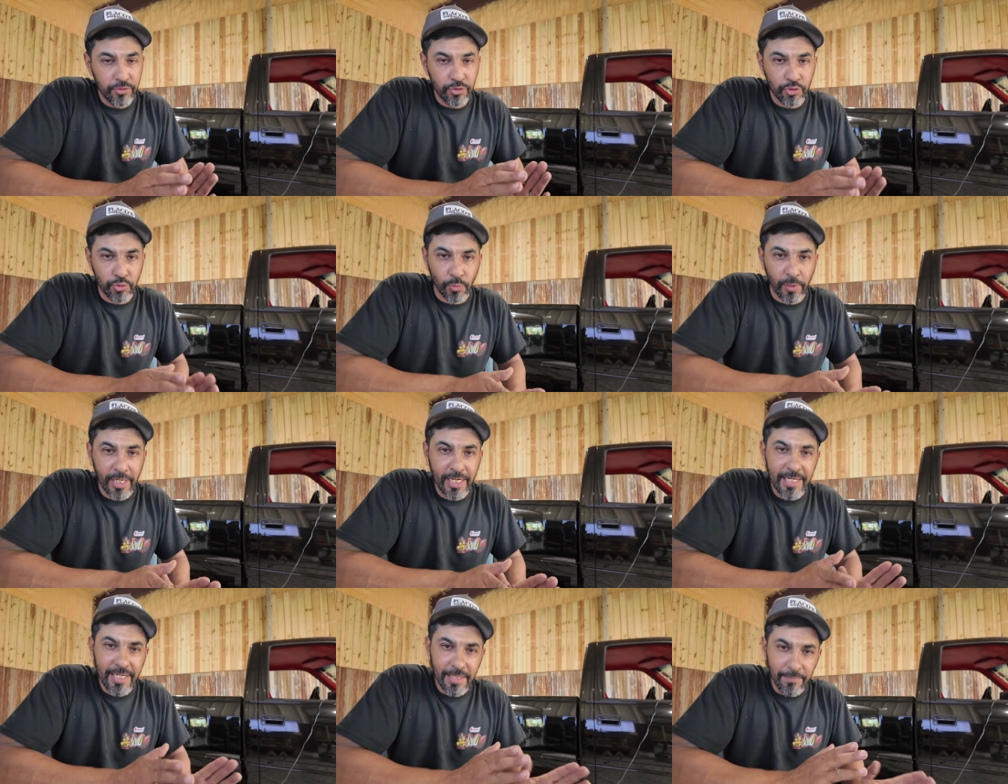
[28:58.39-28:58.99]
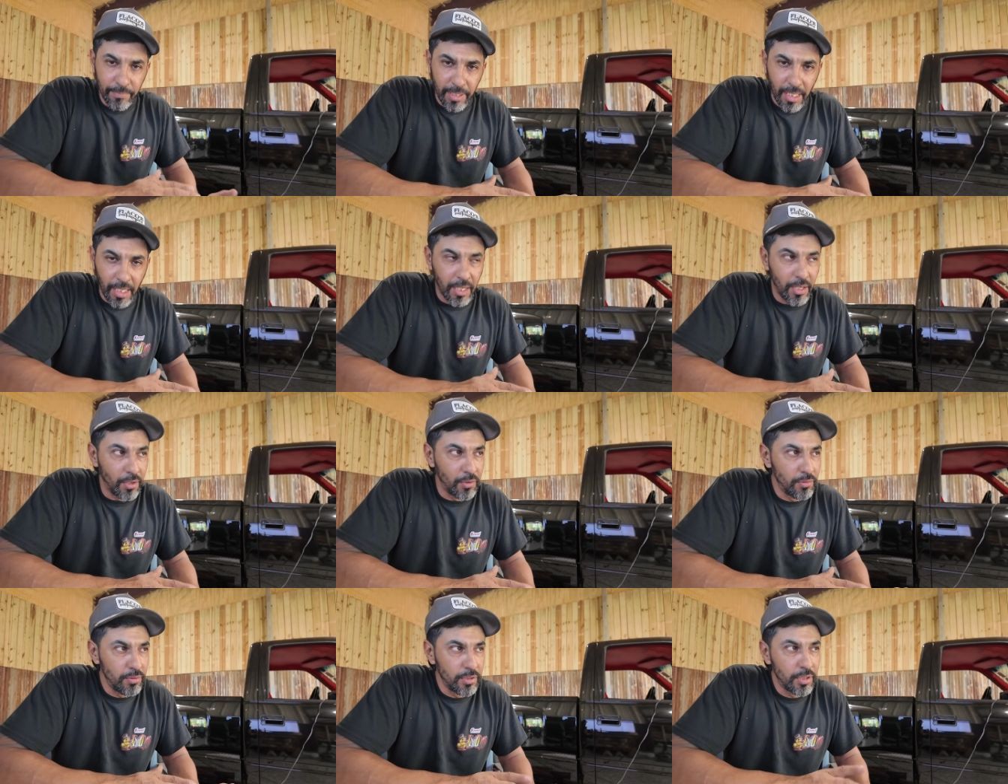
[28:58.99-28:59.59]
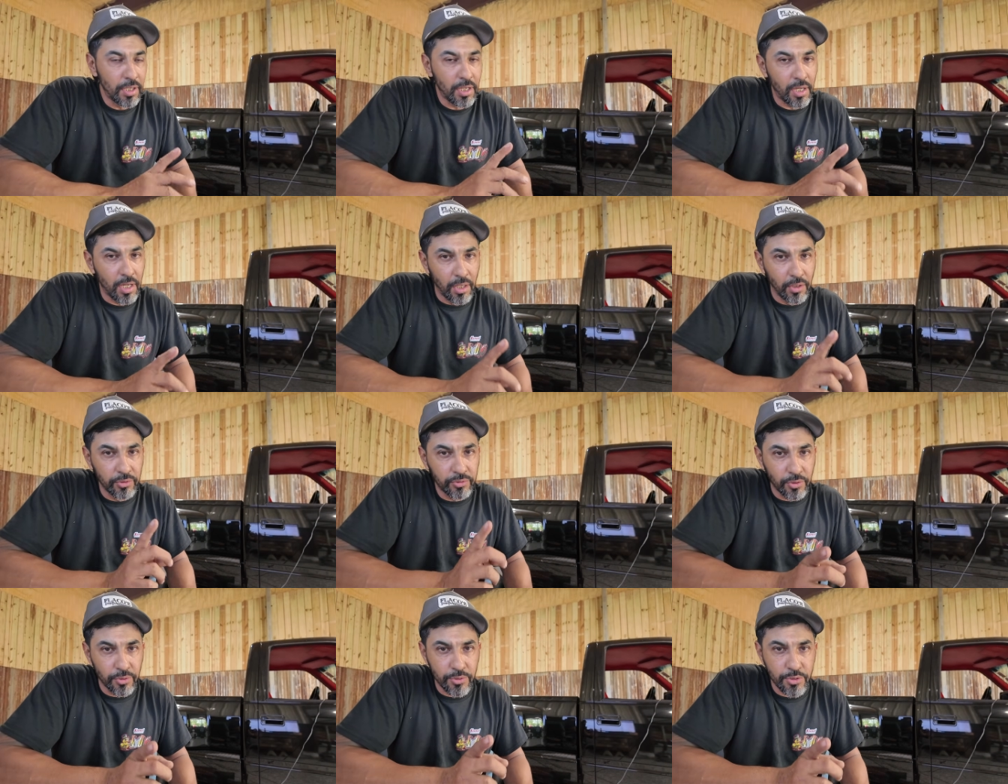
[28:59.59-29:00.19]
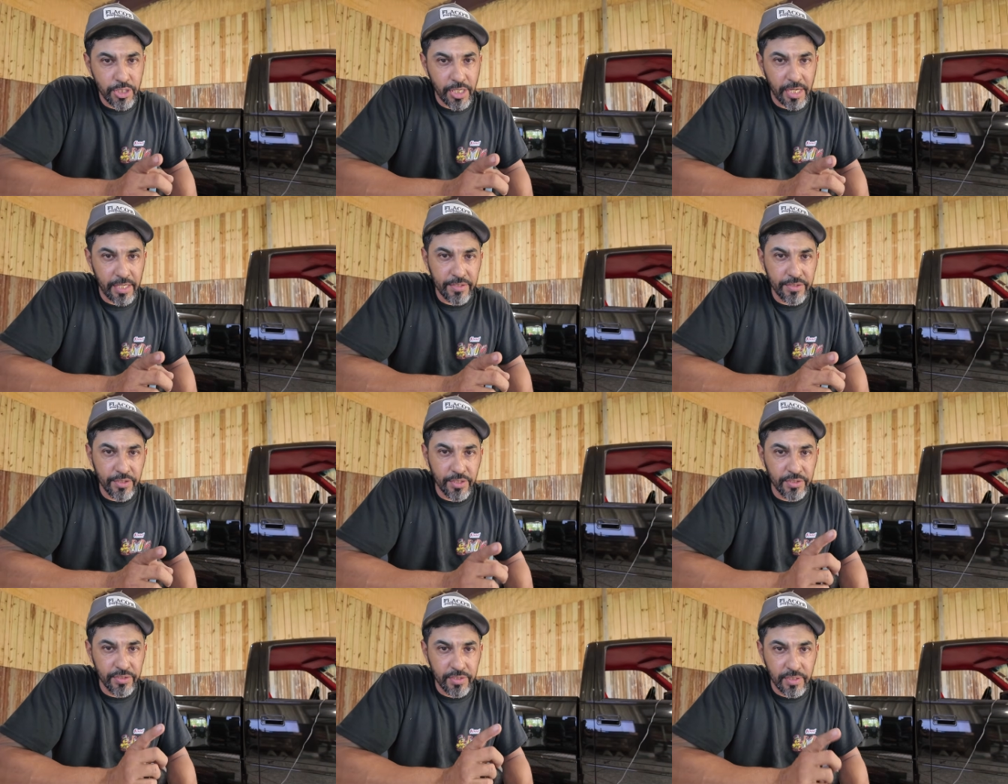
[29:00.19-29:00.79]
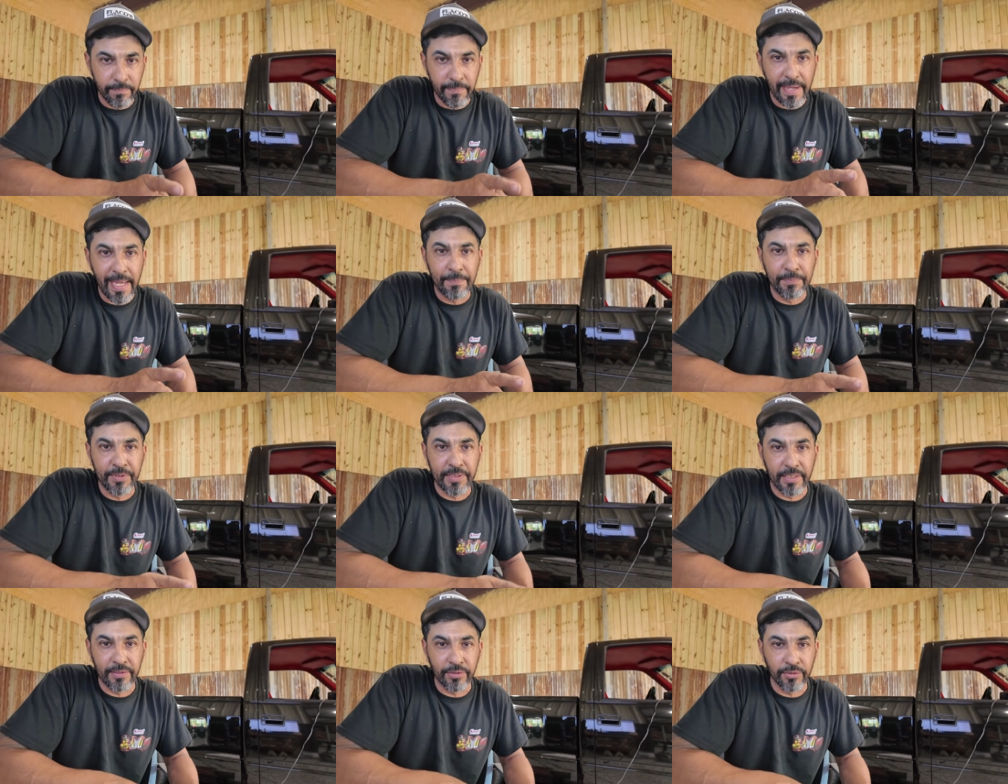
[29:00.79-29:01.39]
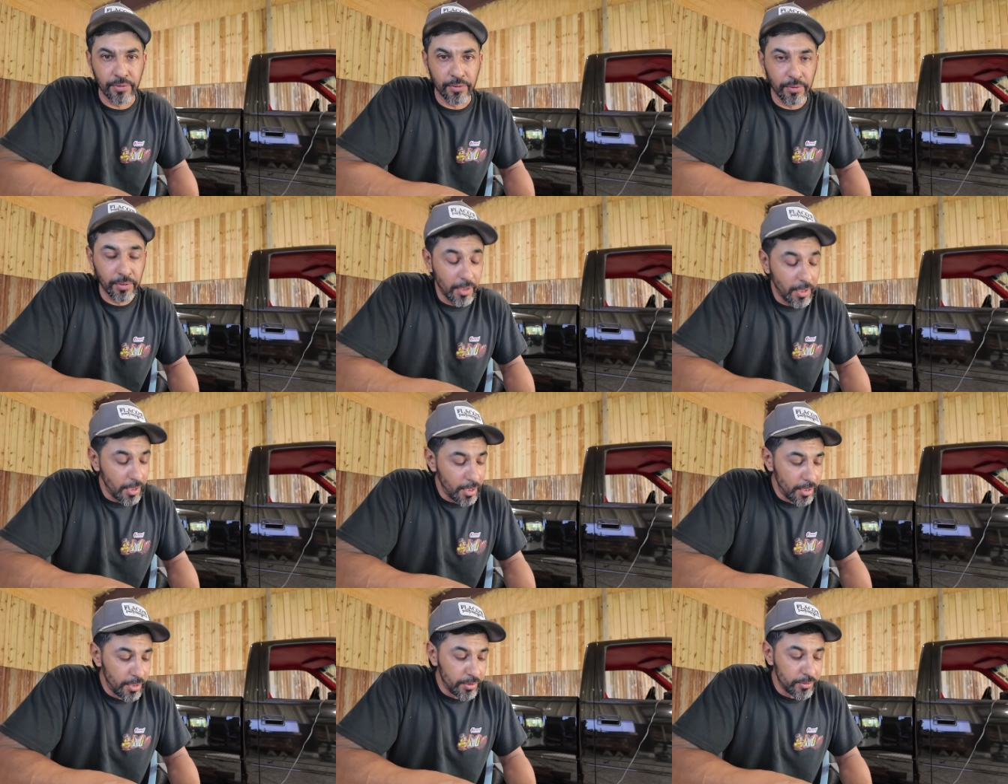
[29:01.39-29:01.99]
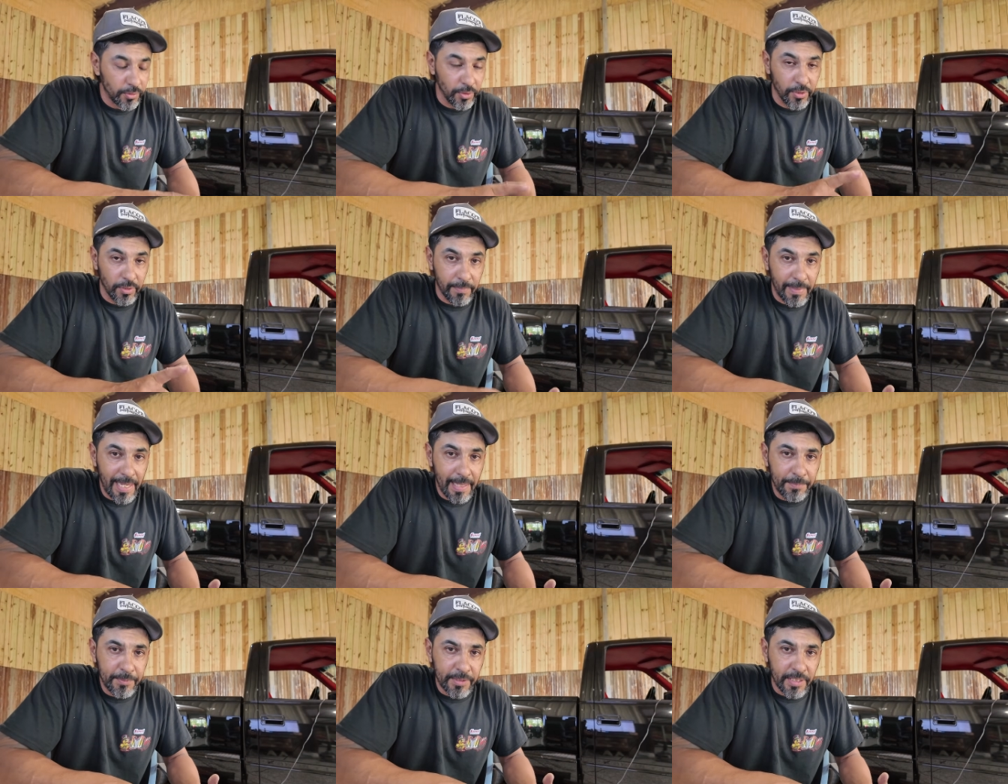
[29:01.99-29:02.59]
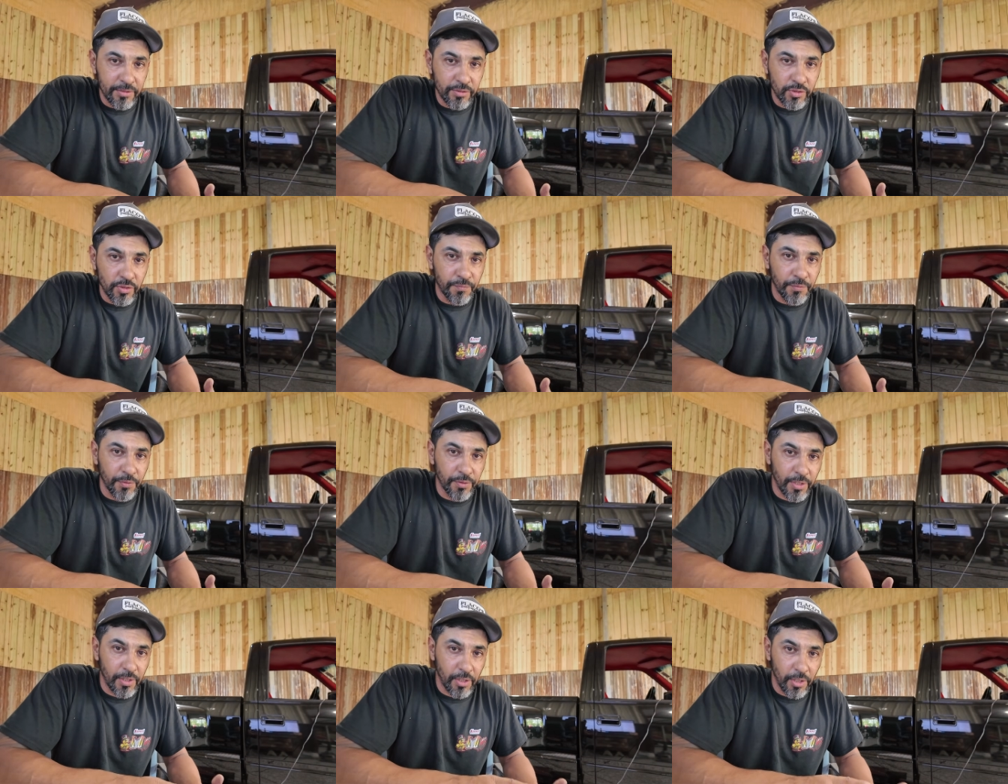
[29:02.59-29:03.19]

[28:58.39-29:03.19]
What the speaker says: 20 and below also changes the map sensor. So the map sensor for the